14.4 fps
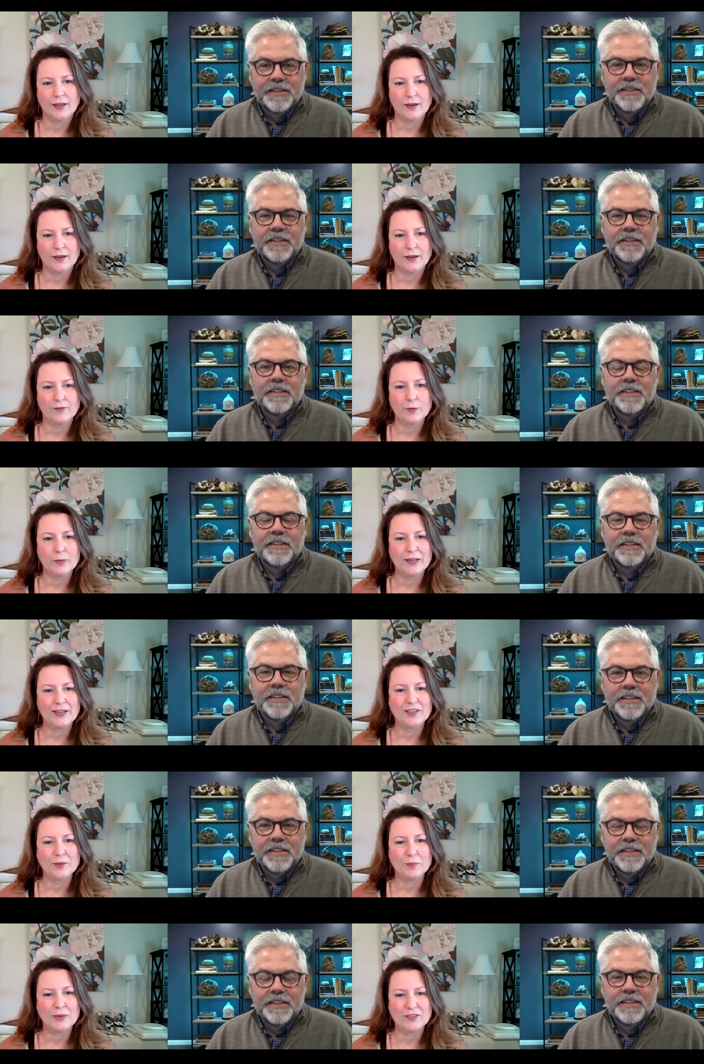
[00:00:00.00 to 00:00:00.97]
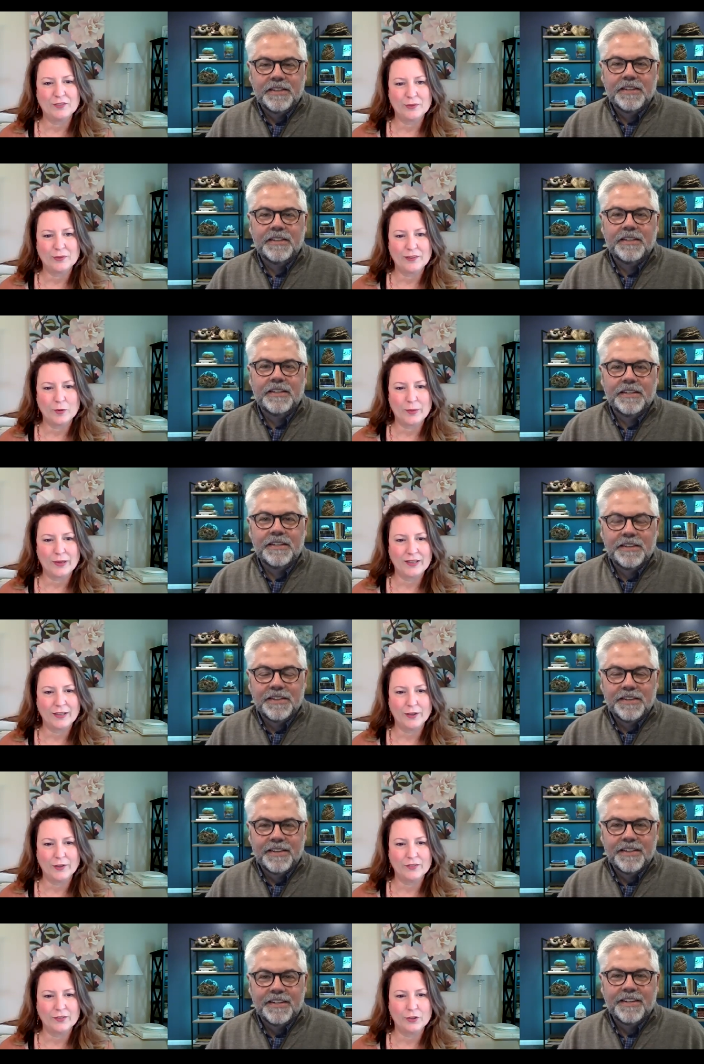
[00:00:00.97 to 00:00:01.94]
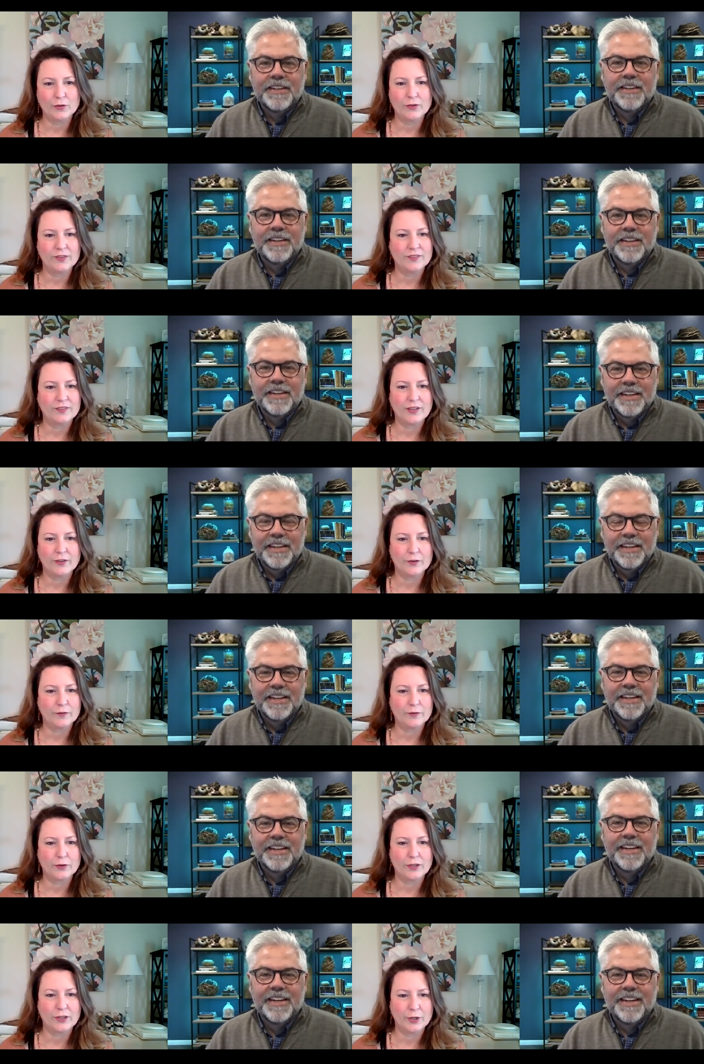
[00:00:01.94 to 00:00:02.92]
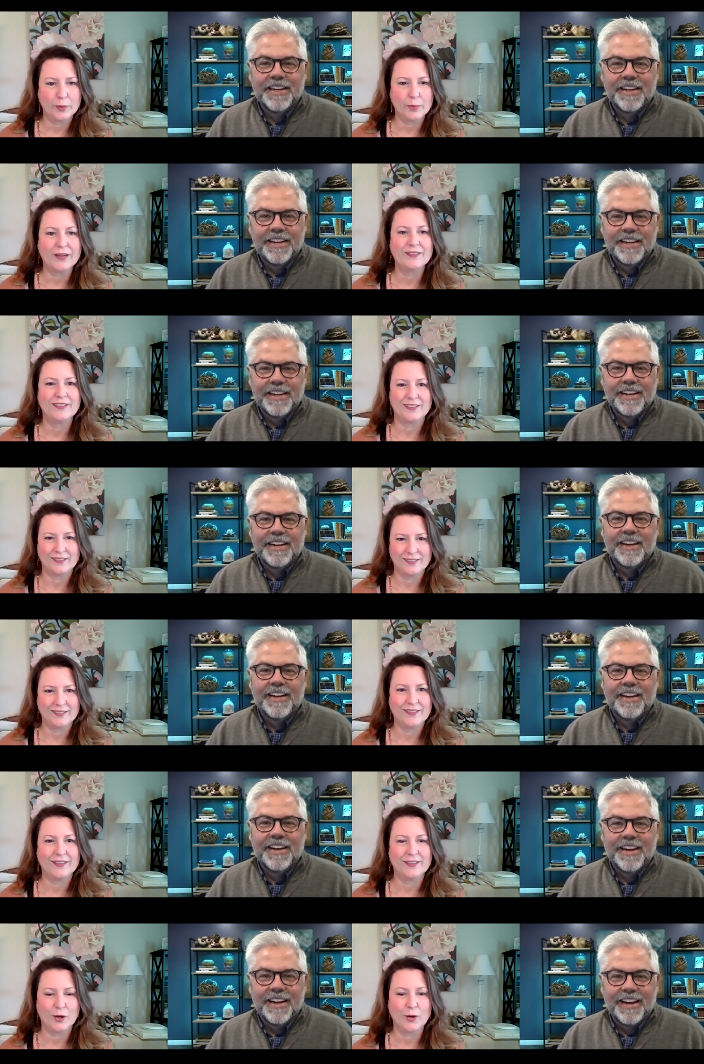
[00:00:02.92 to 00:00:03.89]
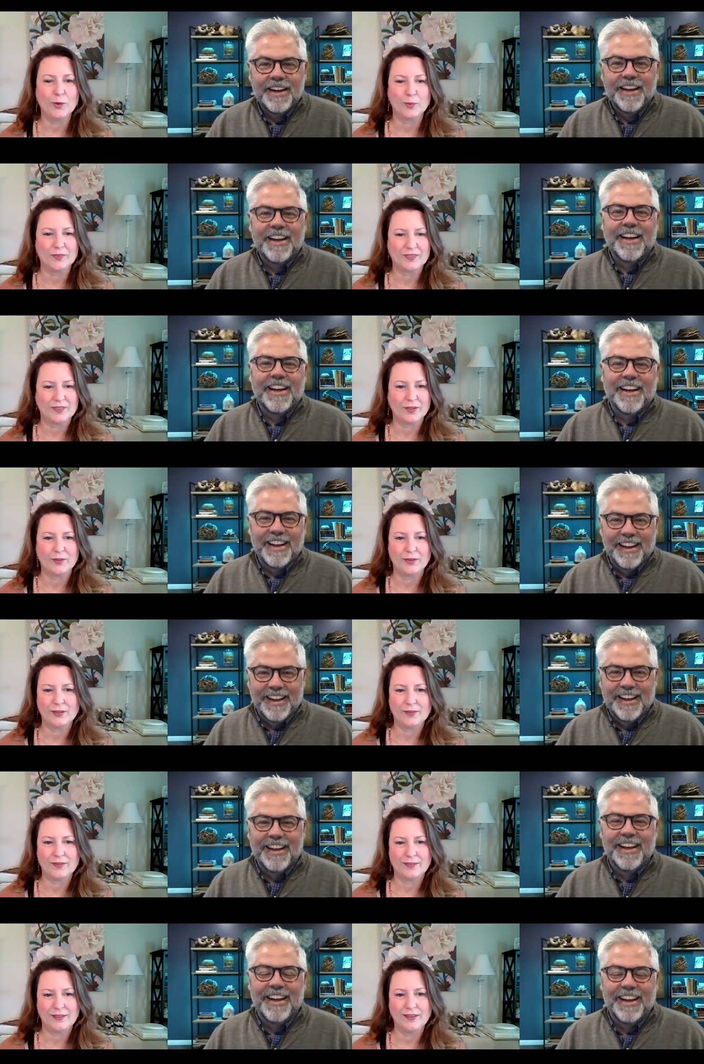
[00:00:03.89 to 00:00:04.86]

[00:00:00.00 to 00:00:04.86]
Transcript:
Speaker 1: uh, everybody competes with everybody else, and you could stay there for a year painting in homes. So it,